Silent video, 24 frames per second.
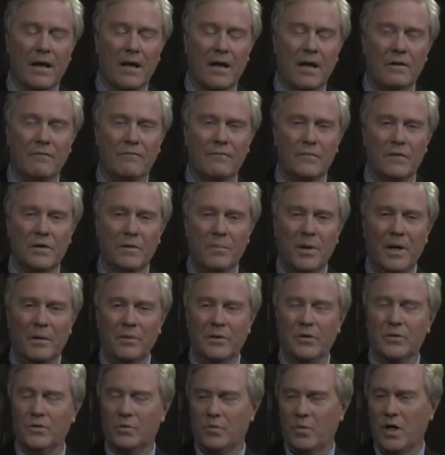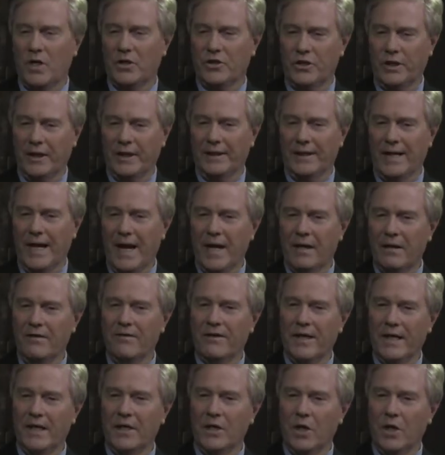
If the public who's watching, how do they